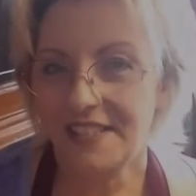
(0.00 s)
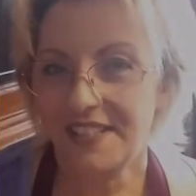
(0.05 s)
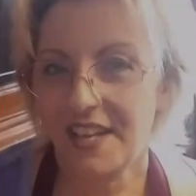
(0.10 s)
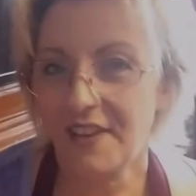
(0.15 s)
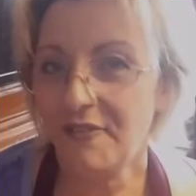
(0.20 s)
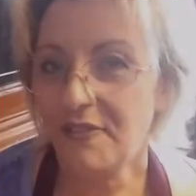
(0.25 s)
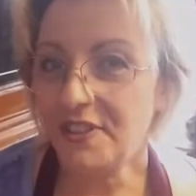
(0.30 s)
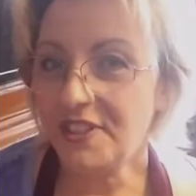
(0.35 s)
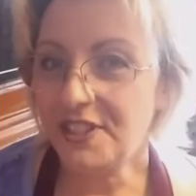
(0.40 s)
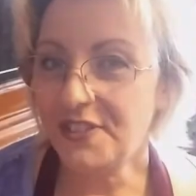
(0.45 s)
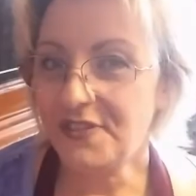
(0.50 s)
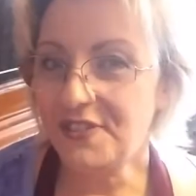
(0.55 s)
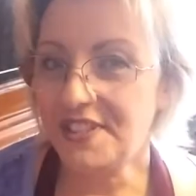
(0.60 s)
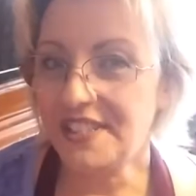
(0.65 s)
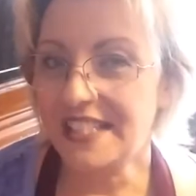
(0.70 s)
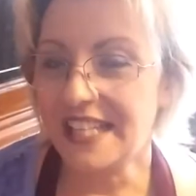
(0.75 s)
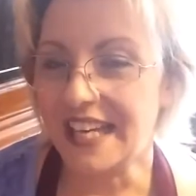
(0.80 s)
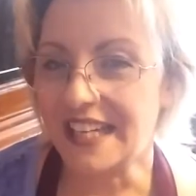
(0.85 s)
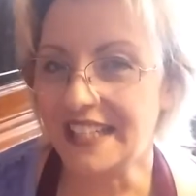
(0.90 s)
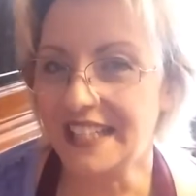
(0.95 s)
several different
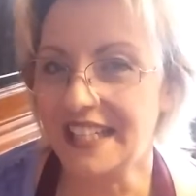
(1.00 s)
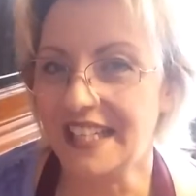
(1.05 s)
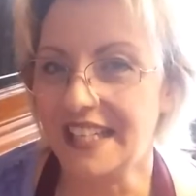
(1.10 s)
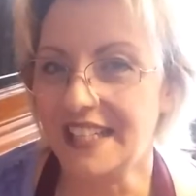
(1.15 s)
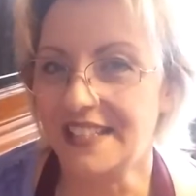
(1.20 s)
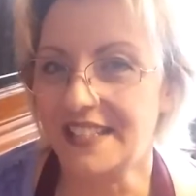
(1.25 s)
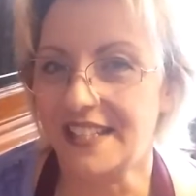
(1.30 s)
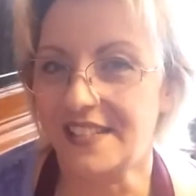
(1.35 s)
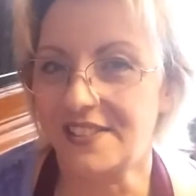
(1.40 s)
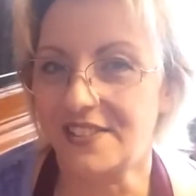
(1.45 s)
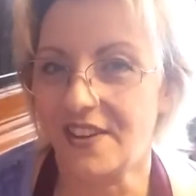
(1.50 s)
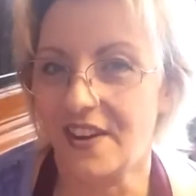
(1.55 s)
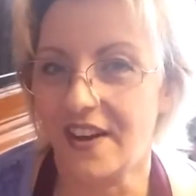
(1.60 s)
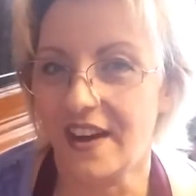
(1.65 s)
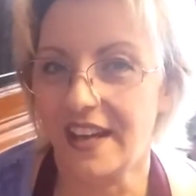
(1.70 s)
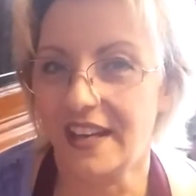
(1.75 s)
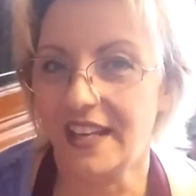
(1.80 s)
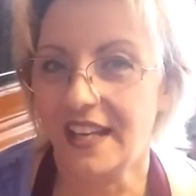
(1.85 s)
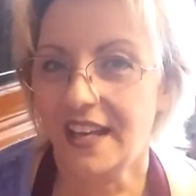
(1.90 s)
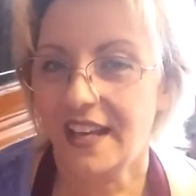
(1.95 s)
techniques. It's
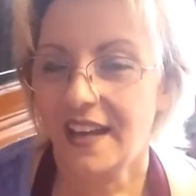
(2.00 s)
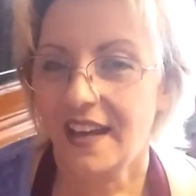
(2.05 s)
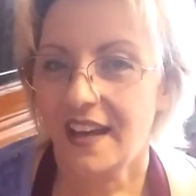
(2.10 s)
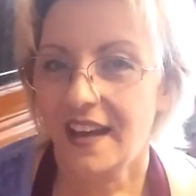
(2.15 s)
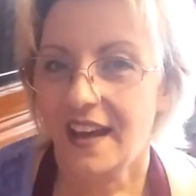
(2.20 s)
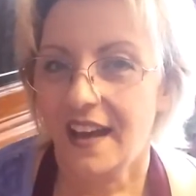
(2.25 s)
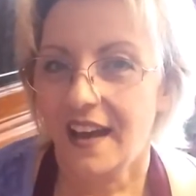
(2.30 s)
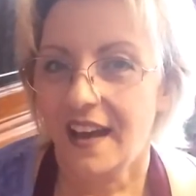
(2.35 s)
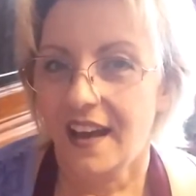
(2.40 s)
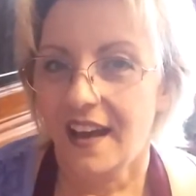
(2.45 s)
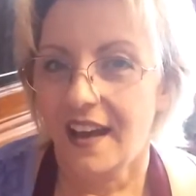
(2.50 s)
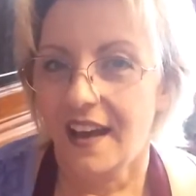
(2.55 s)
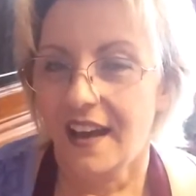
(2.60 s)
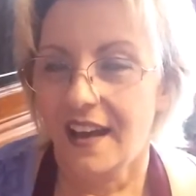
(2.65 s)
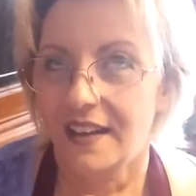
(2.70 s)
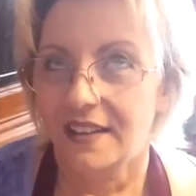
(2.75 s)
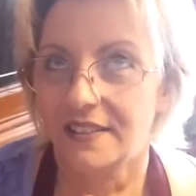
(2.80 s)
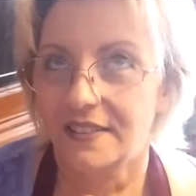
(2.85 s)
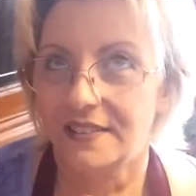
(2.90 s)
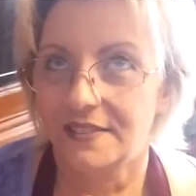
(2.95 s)
got,
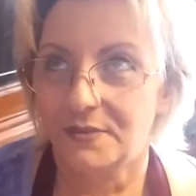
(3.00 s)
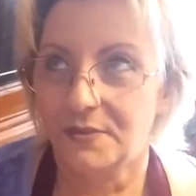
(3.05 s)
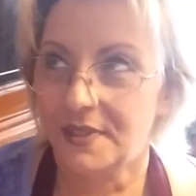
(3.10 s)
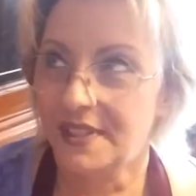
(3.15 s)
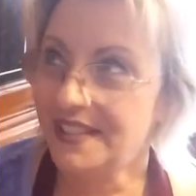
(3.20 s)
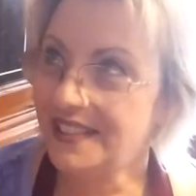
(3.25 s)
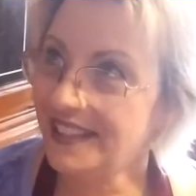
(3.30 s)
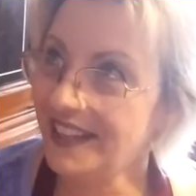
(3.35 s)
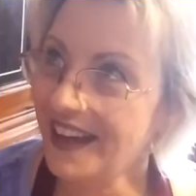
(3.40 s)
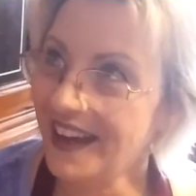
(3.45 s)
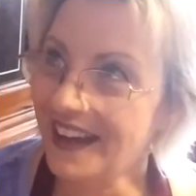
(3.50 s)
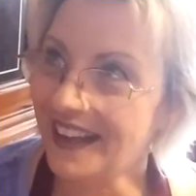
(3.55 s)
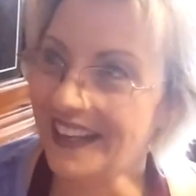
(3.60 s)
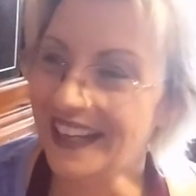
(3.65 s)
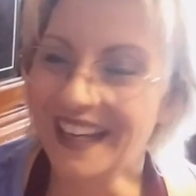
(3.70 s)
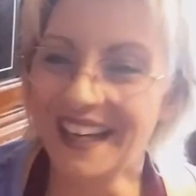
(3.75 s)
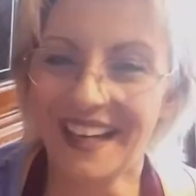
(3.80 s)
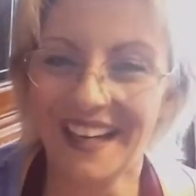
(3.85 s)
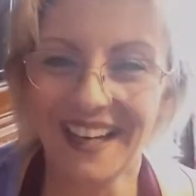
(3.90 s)
what has it got?